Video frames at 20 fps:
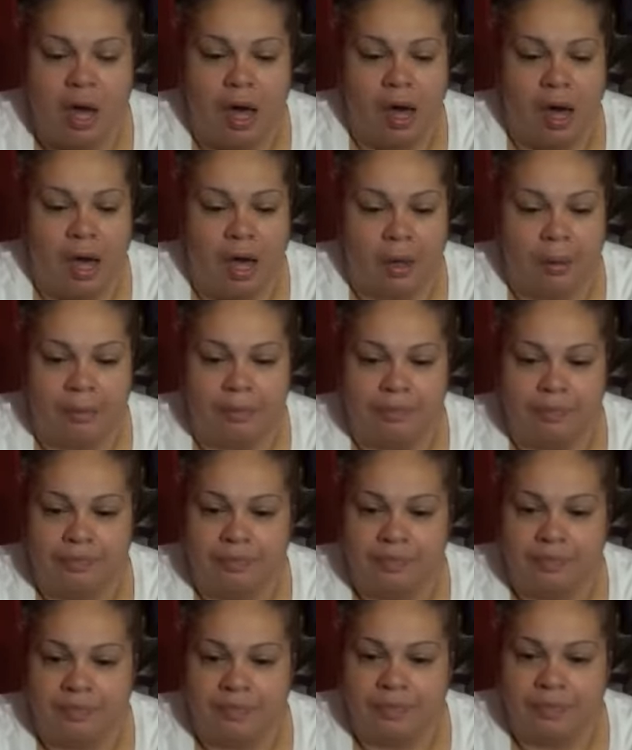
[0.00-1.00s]

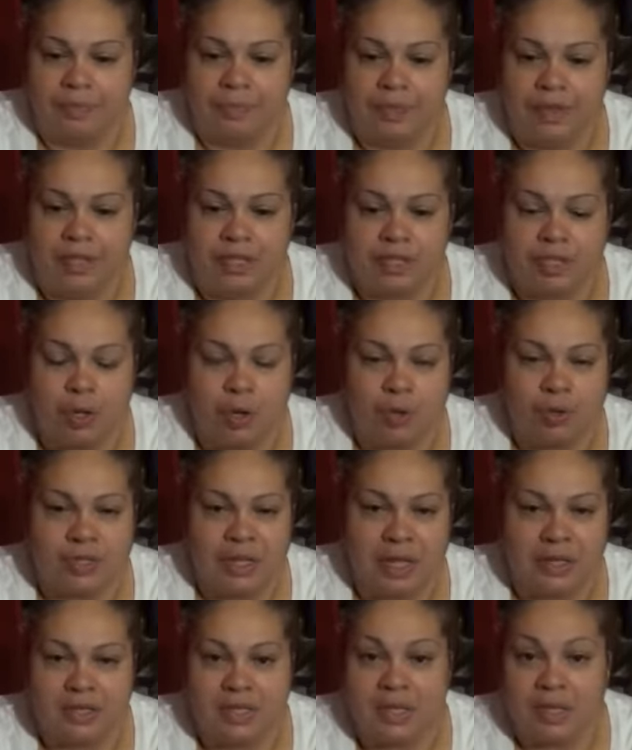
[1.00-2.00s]
Um, this
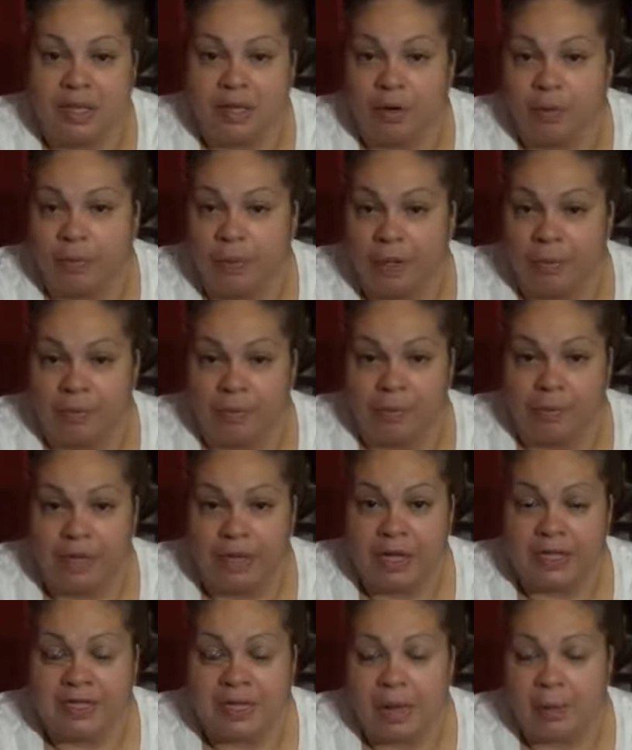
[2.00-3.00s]
goes out to the little people
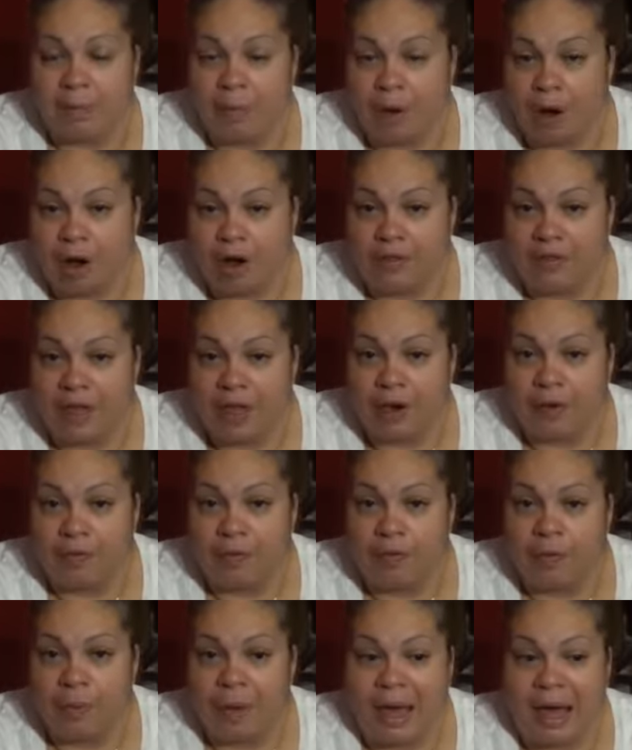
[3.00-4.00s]
because I'm part of that
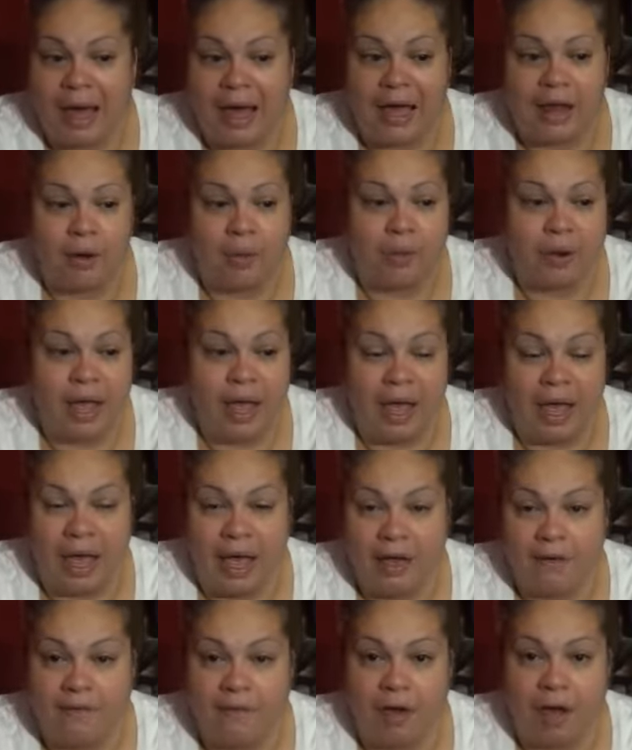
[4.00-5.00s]
group. I don't
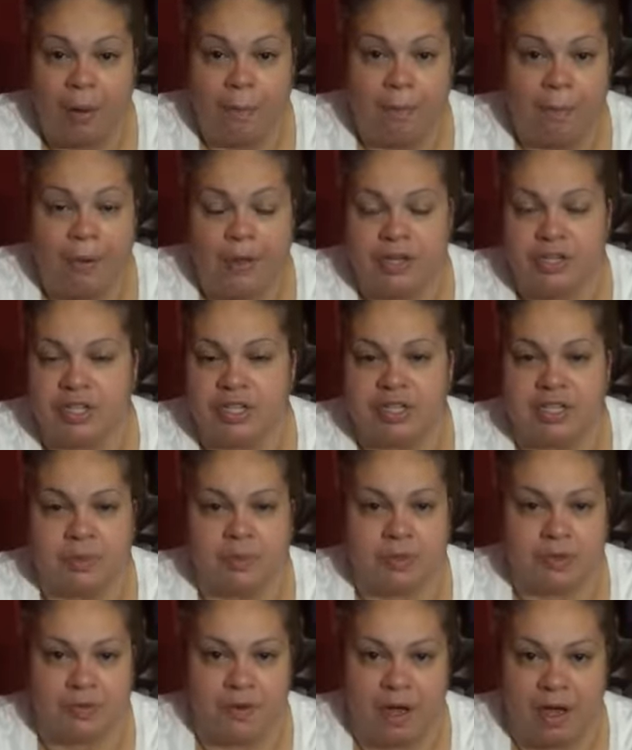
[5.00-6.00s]
have a bunch of
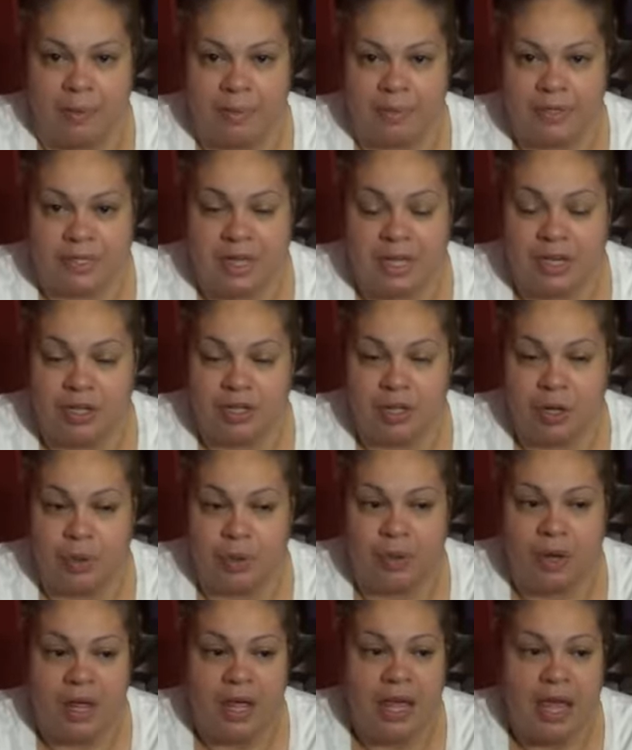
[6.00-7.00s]
subscribers. I
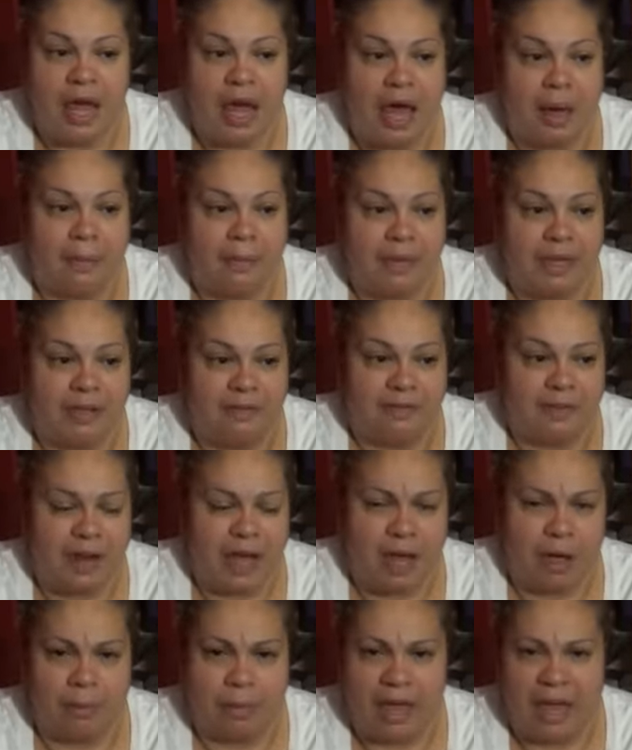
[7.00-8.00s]
don't. I believe
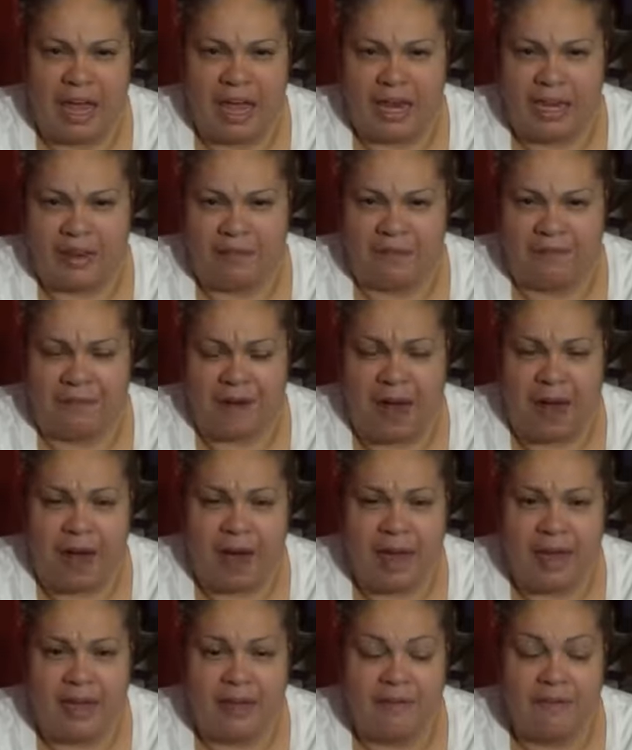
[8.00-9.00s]
now I'm at
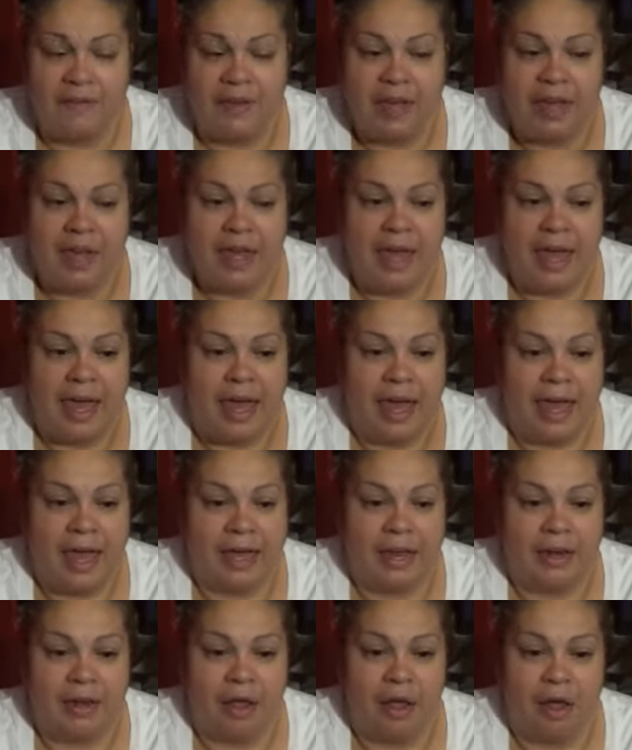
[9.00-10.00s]
85
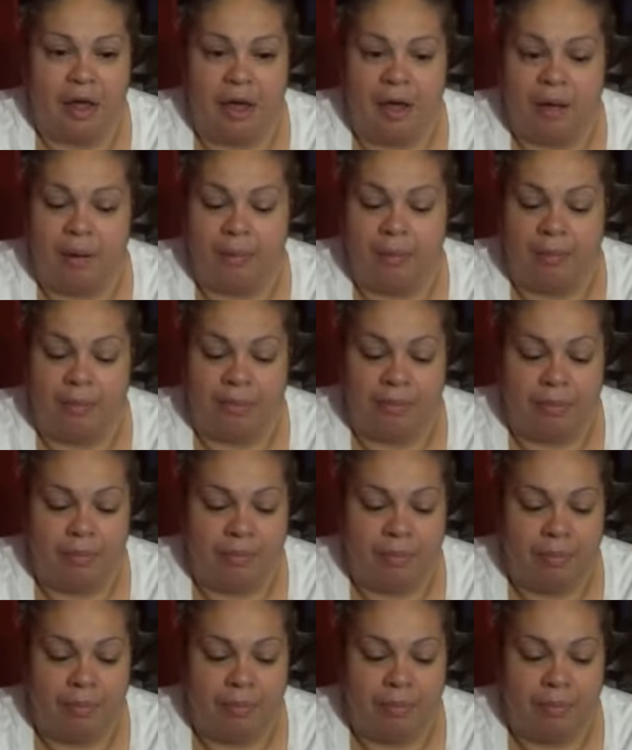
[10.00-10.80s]
and um